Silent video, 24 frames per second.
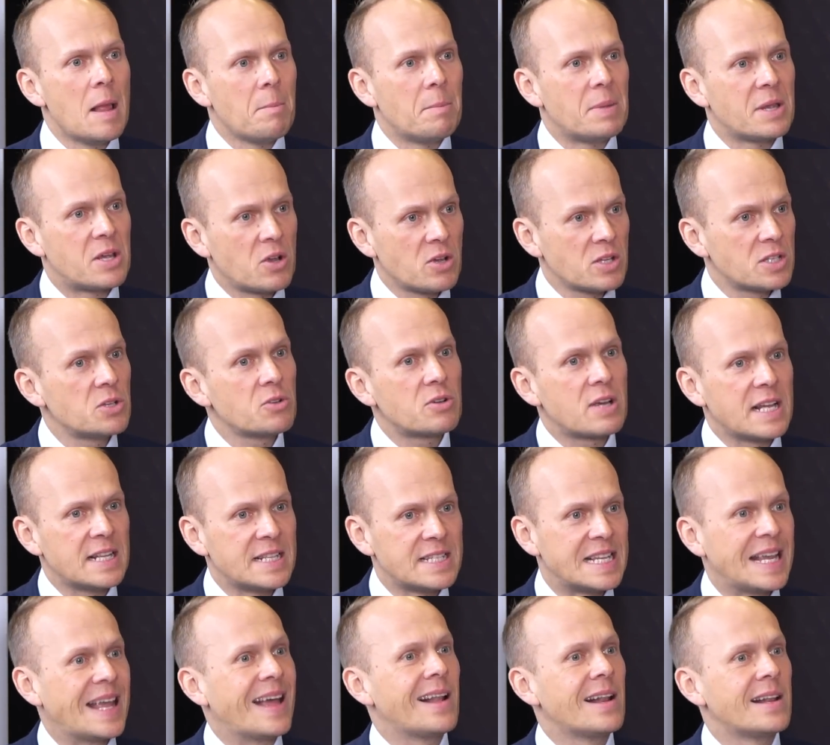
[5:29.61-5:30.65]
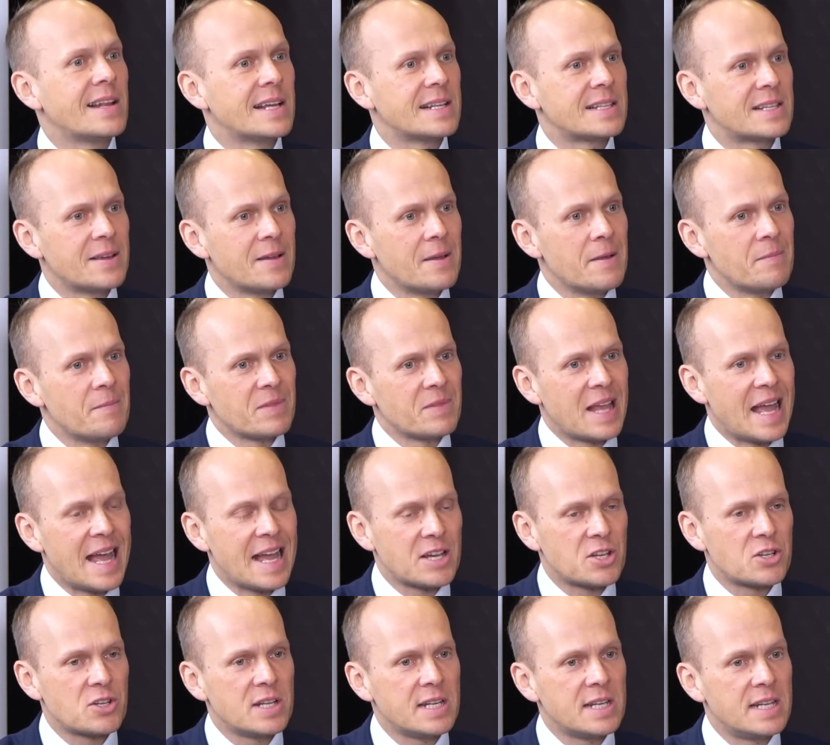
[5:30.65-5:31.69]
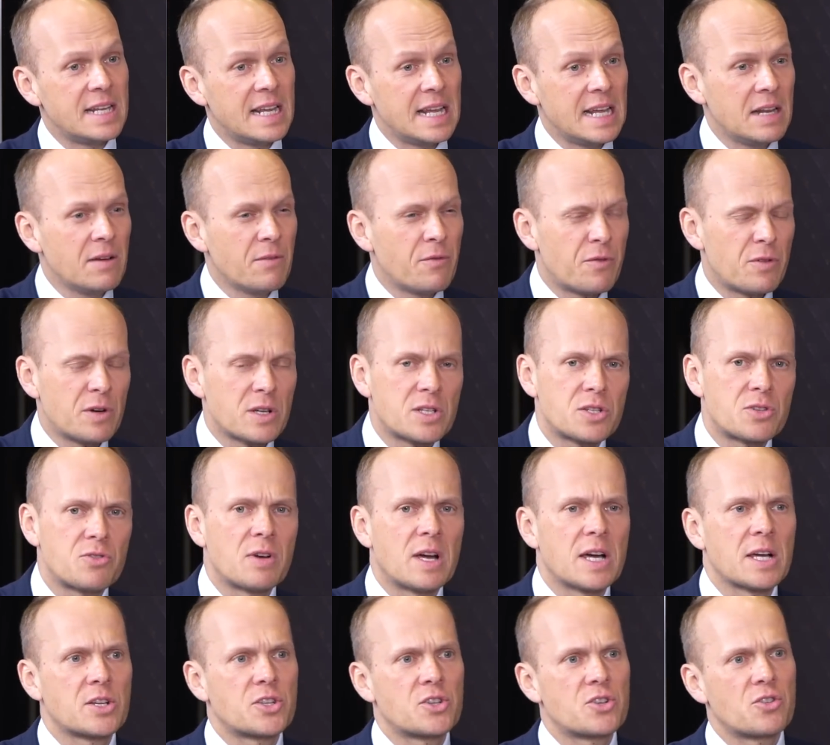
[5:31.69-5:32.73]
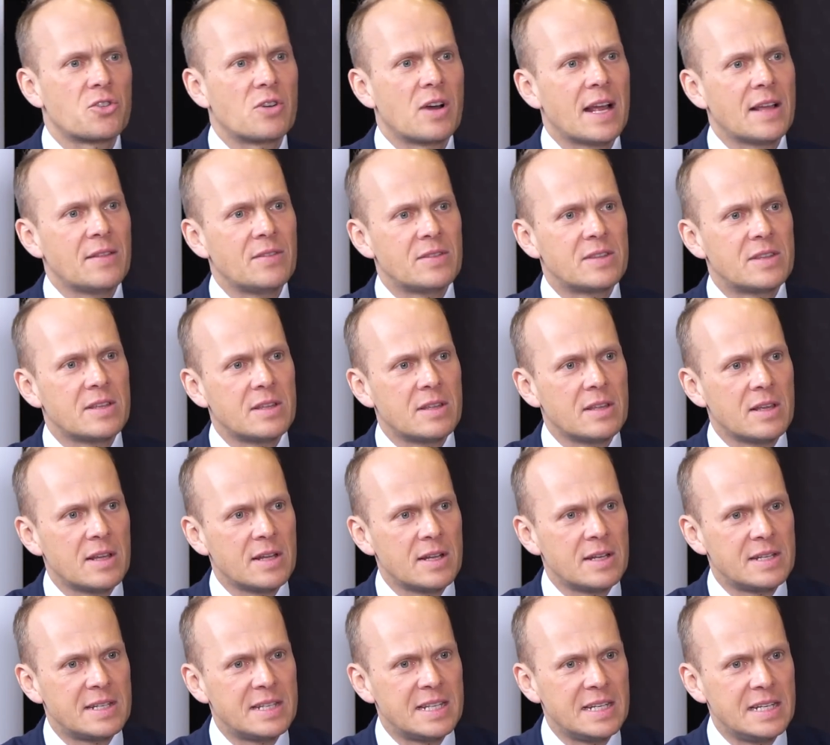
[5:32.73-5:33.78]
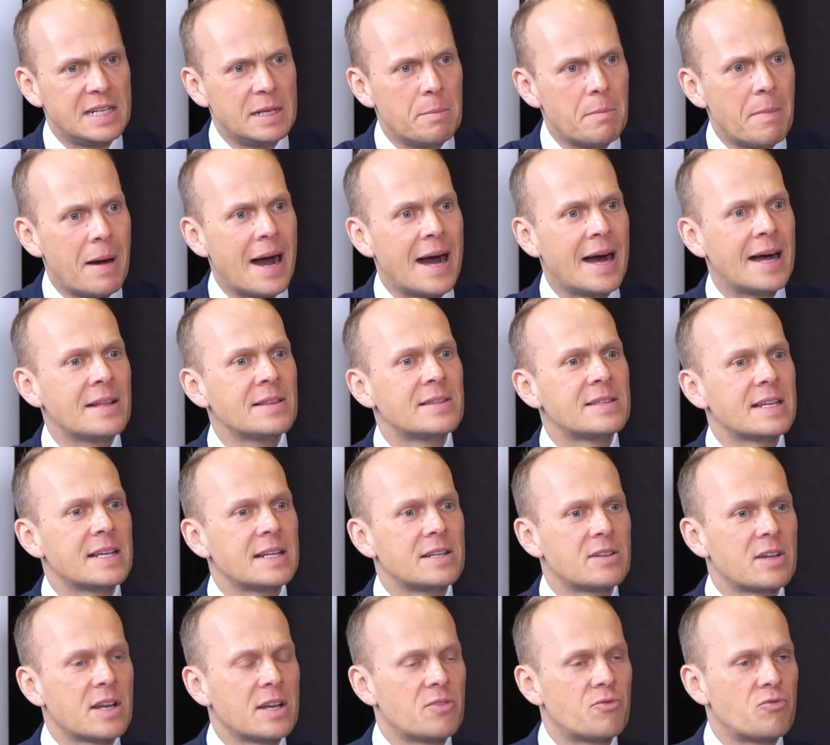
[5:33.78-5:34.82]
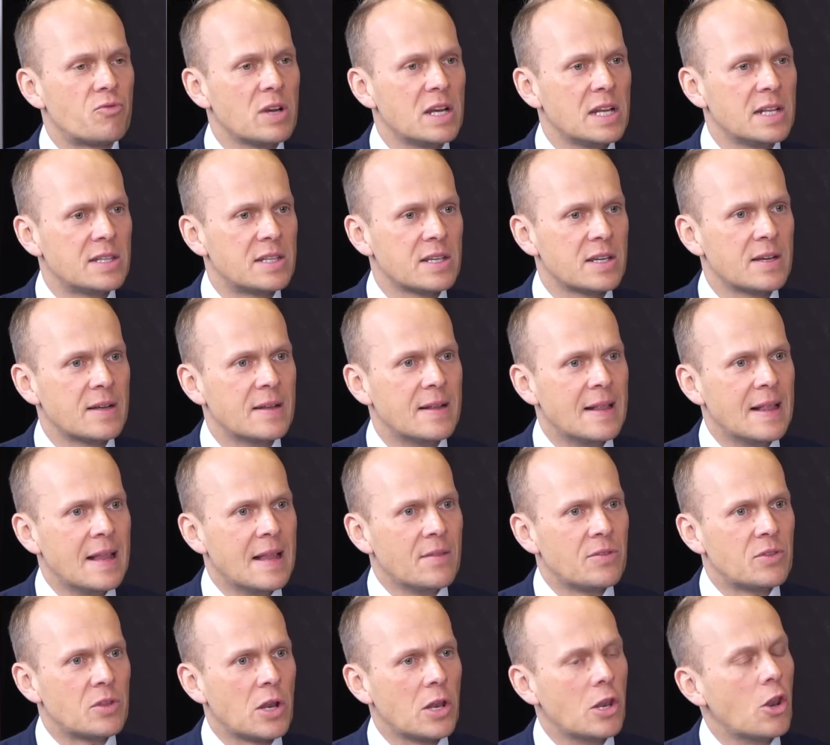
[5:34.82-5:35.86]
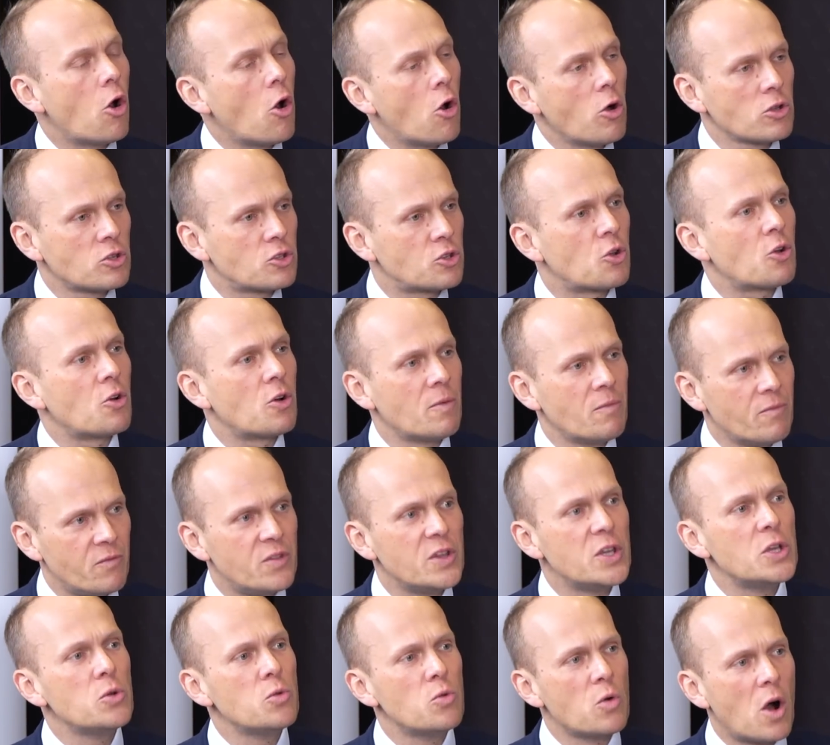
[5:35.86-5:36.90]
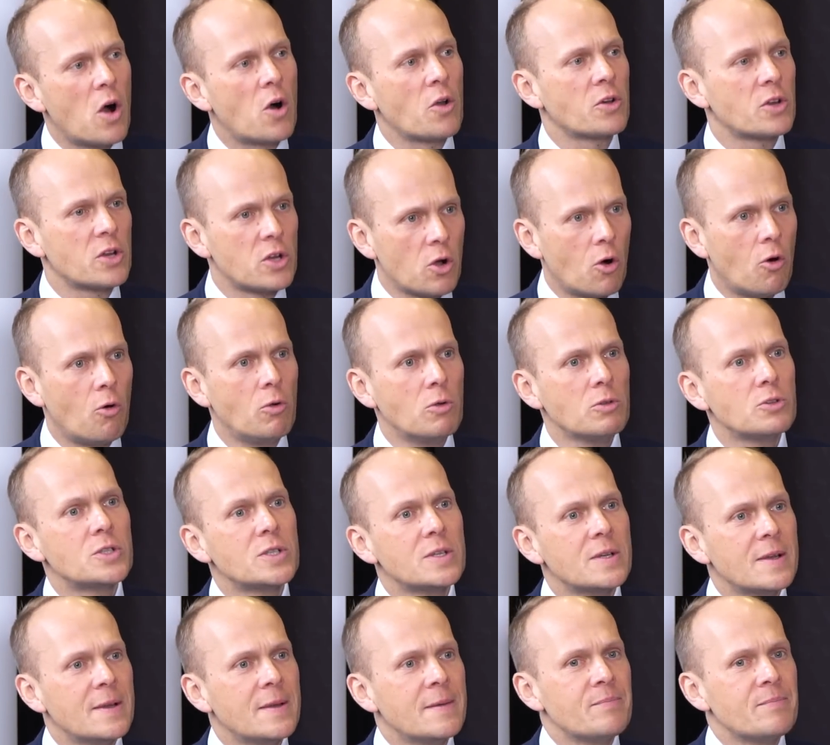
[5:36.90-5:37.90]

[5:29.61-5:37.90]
because you can tell that actually the infrastructure and the demand and really the long-term view on gold